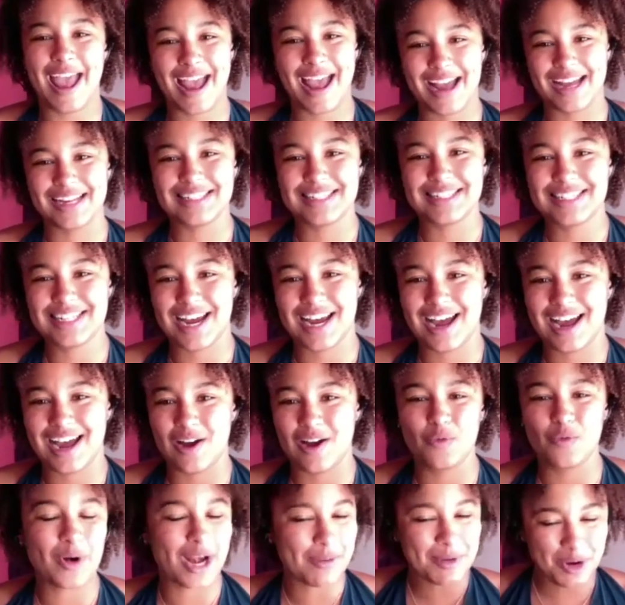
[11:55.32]
And
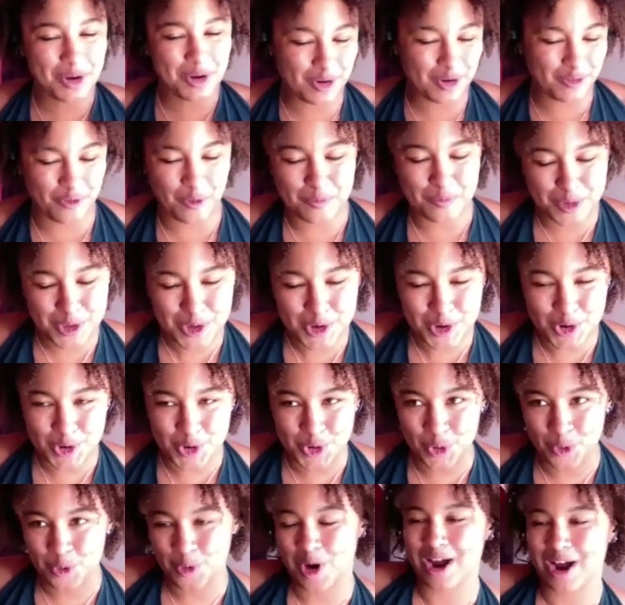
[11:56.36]
what I'm hearing from
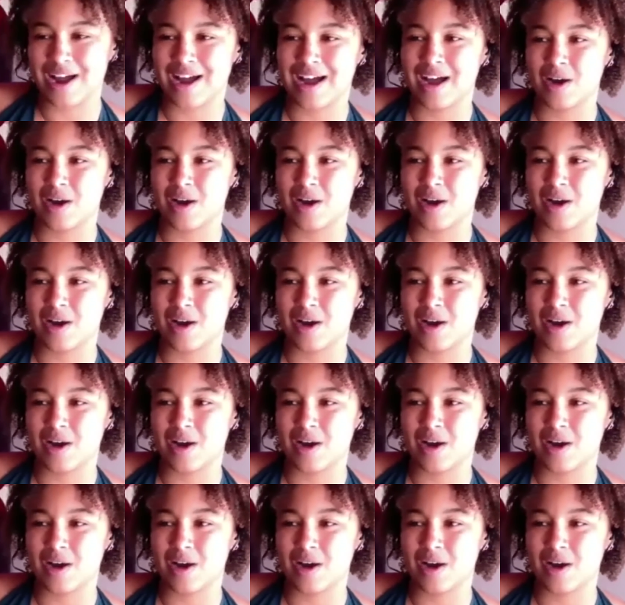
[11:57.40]
you,